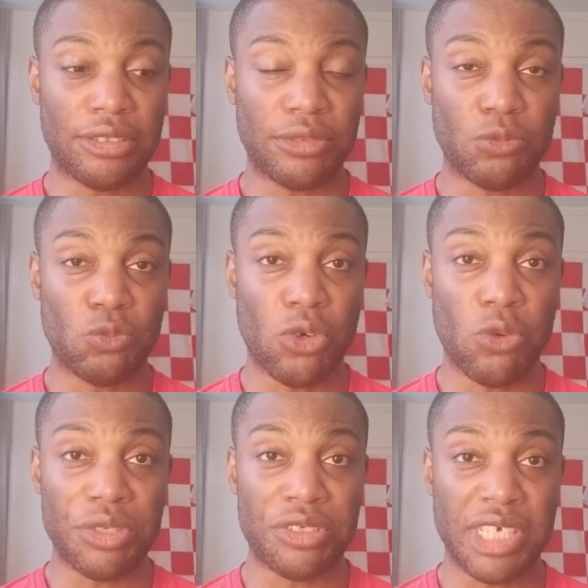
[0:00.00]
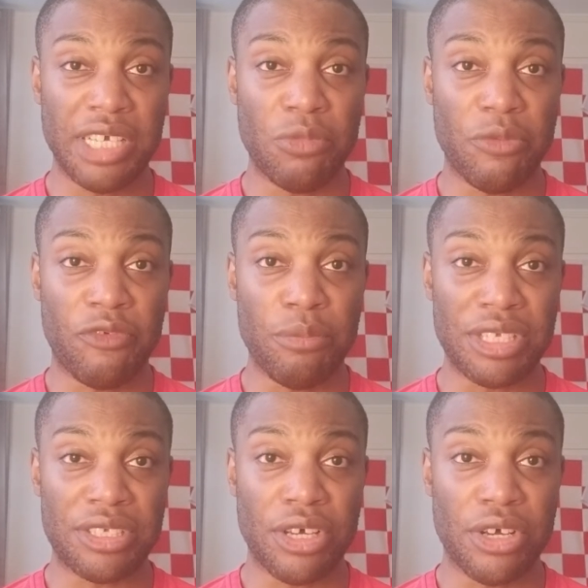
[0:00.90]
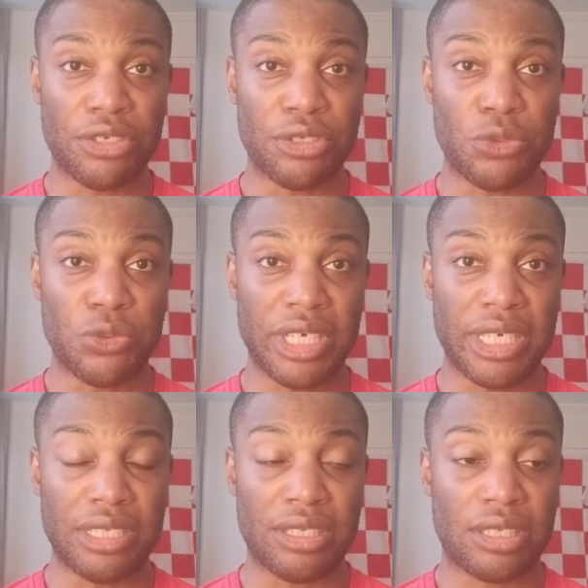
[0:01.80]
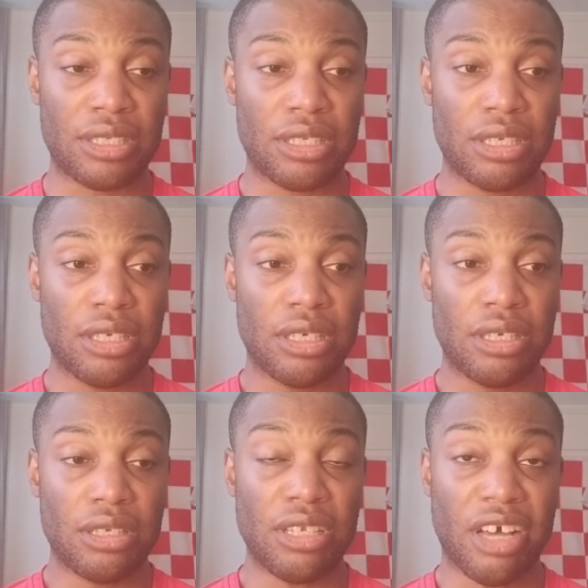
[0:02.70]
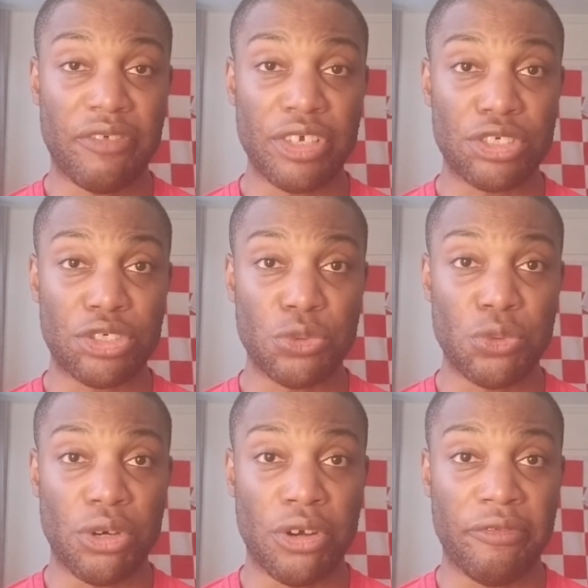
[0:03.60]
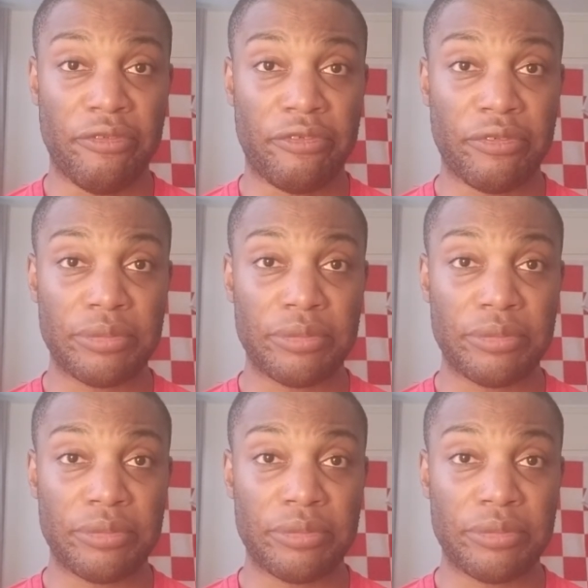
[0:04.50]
what we've seen from Mesut Özil is nothing short of...